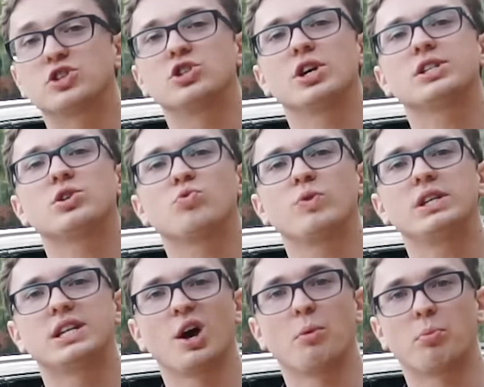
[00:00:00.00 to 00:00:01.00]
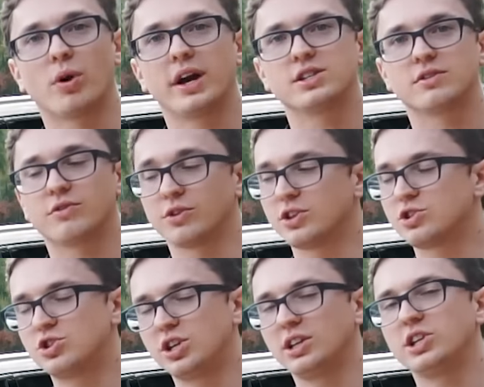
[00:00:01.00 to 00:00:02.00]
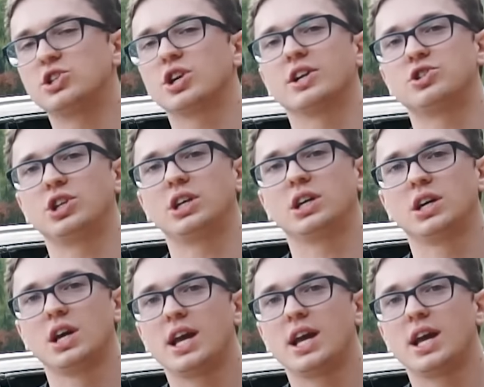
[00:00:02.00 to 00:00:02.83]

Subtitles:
suggested retail price for this Geely JiaJi,